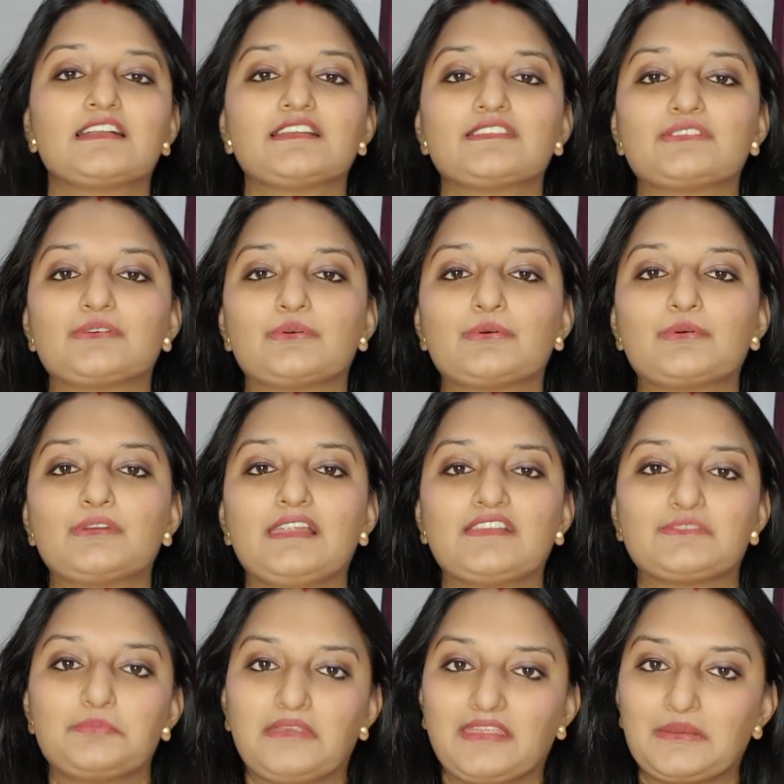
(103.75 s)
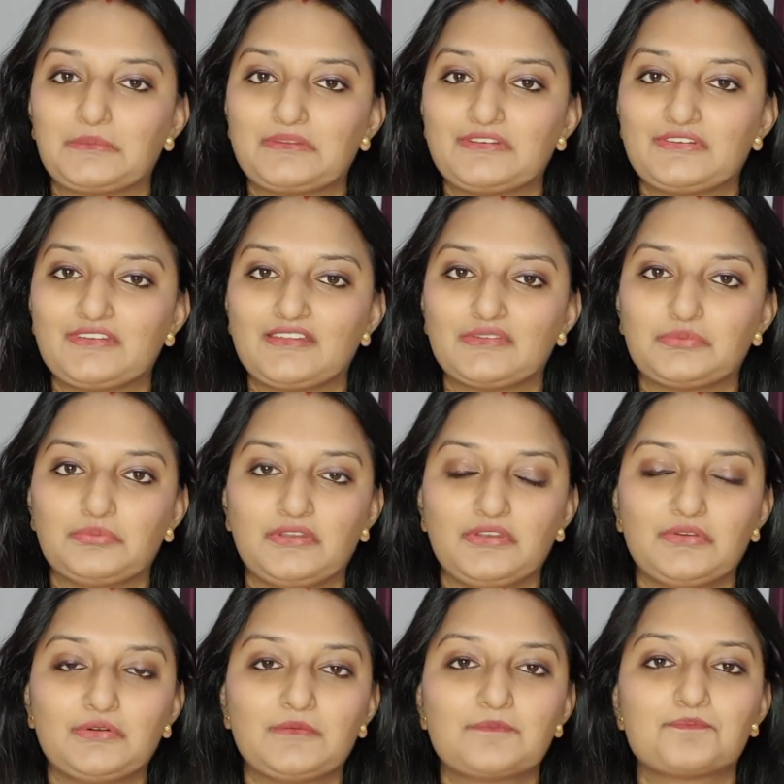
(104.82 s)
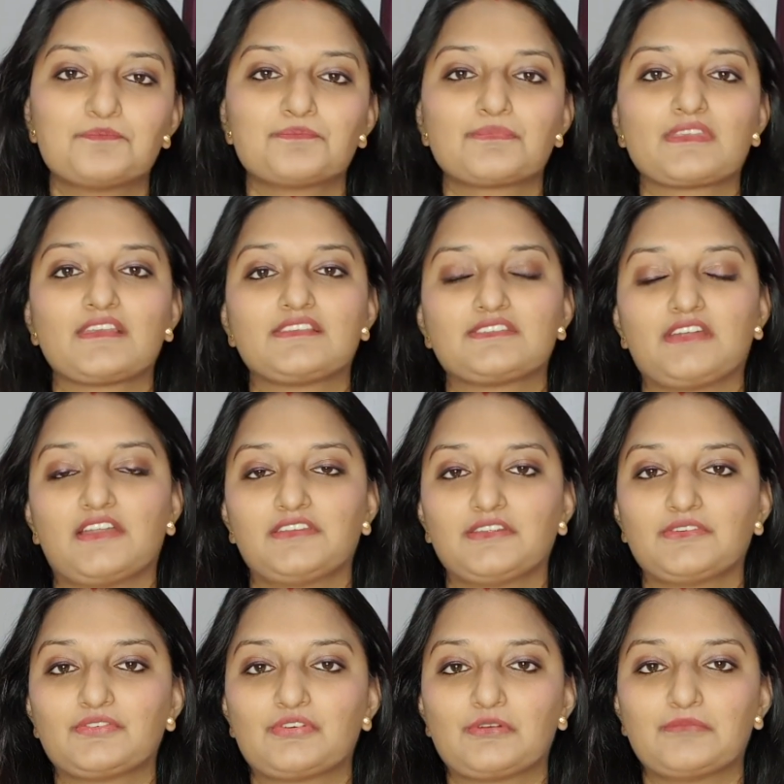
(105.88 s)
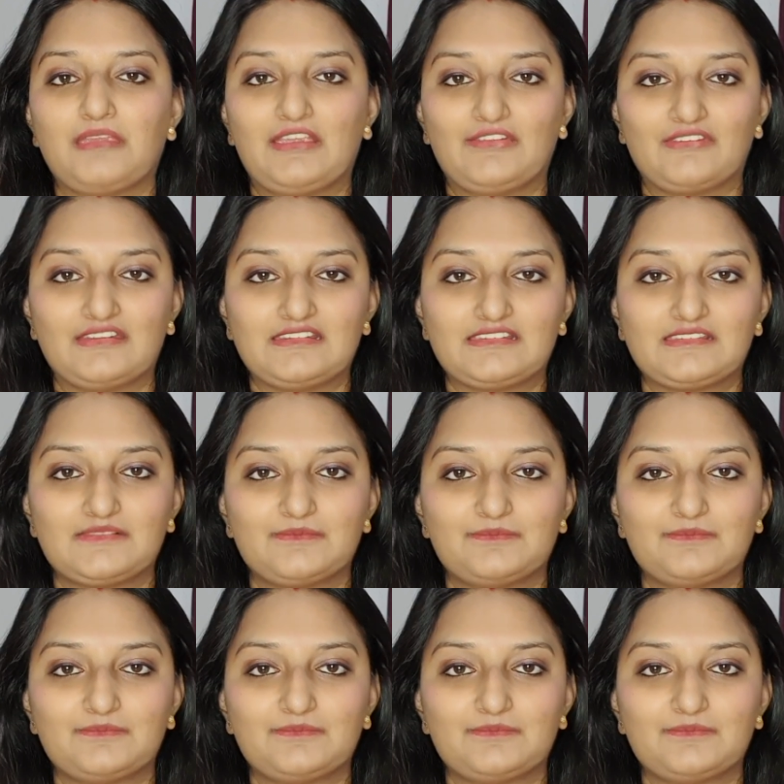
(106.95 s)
So let's begin with today's video, starting from Aries.